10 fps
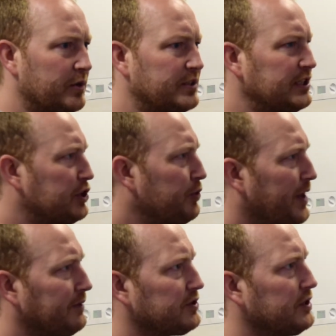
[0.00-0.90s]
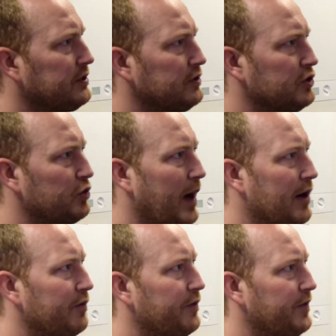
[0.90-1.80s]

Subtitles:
Was it 2012